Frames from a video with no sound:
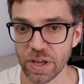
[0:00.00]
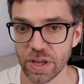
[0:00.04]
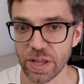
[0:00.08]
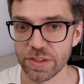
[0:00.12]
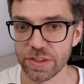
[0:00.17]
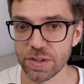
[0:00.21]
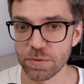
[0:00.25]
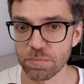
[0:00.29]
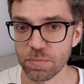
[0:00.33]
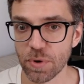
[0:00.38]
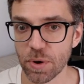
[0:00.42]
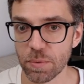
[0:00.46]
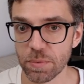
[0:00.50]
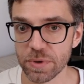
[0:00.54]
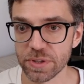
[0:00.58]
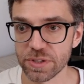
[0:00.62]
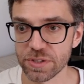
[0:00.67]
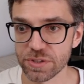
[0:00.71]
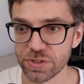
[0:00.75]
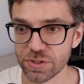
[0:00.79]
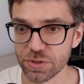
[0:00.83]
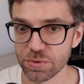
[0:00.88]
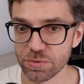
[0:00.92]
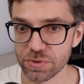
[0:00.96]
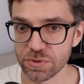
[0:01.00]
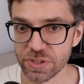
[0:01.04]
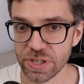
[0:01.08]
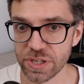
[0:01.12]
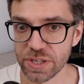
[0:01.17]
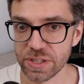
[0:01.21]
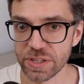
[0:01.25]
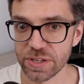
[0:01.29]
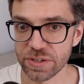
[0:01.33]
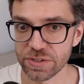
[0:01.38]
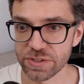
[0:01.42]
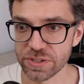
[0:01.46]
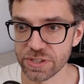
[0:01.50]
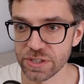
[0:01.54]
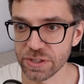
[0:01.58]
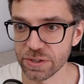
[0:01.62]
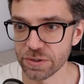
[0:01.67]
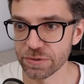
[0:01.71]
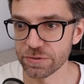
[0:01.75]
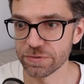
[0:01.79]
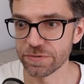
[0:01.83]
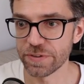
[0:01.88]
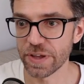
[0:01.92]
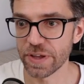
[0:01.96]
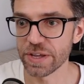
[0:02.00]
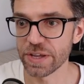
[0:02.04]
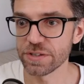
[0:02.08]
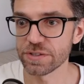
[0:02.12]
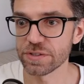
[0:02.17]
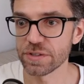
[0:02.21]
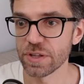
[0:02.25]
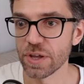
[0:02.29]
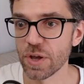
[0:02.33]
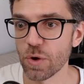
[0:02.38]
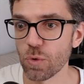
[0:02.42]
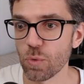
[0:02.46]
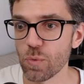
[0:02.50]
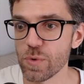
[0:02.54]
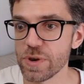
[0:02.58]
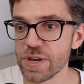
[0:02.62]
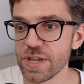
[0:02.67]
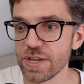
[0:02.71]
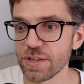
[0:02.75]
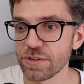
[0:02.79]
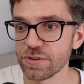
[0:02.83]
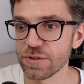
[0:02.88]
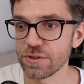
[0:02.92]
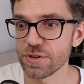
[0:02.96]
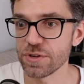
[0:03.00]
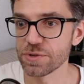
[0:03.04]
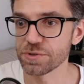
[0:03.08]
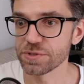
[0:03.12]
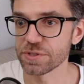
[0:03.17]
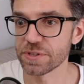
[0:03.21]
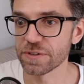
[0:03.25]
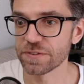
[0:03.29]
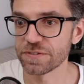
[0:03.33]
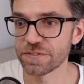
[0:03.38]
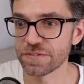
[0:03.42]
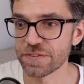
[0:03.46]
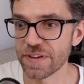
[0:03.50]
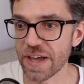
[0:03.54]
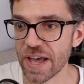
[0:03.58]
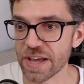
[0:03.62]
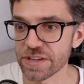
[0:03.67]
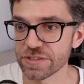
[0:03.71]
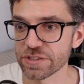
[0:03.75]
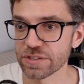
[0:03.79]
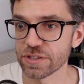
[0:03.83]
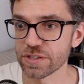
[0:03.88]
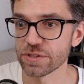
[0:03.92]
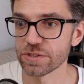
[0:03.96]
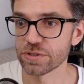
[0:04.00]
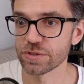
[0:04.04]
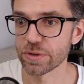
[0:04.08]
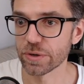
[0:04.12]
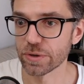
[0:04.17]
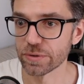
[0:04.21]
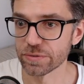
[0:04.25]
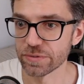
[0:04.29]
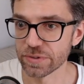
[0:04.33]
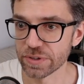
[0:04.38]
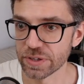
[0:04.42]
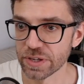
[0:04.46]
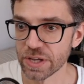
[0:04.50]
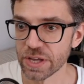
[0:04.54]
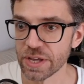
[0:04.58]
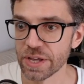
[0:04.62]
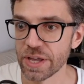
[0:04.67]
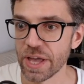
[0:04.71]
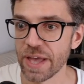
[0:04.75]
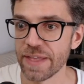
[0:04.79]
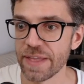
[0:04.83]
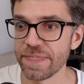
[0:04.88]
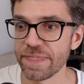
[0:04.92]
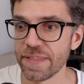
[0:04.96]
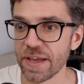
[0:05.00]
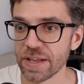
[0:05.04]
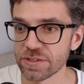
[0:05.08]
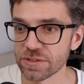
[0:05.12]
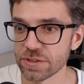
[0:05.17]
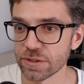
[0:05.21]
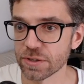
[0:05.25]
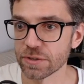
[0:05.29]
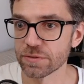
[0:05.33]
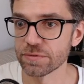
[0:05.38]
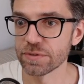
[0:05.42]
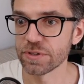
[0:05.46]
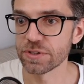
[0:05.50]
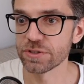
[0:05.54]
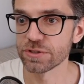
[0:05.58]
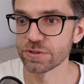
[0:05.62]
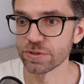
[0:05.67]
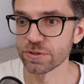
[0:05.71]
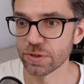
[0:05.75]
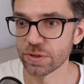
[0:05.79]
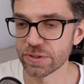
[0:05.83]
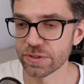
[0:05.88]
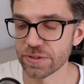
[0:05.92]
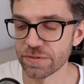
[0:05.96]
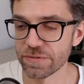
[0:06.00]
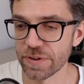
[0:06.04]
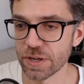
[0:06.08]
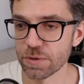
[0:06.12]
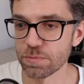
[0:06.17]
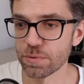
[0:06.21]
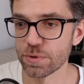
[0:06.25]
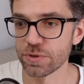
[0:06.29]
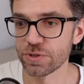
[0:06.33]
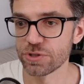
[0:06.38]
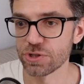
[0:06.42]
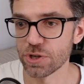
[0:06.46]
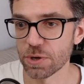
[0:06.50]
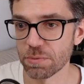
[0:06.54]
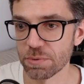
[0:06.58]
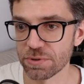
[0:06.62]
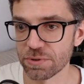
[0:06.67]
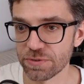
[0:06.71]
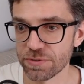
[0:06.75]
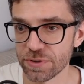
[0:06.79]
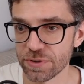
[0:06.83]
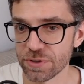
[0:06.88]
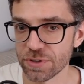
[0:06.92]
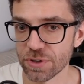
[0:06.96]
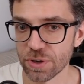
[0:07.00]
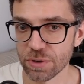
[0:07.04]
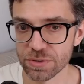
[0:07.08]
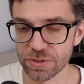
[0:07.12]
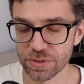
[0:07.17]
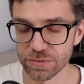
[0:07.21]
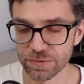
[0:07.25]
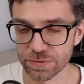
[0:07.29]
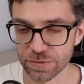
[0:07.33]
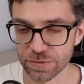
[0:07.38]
at the moment, as you see, they're single faced, we need to use the fast solver, and that solver is not available in geometry nodes,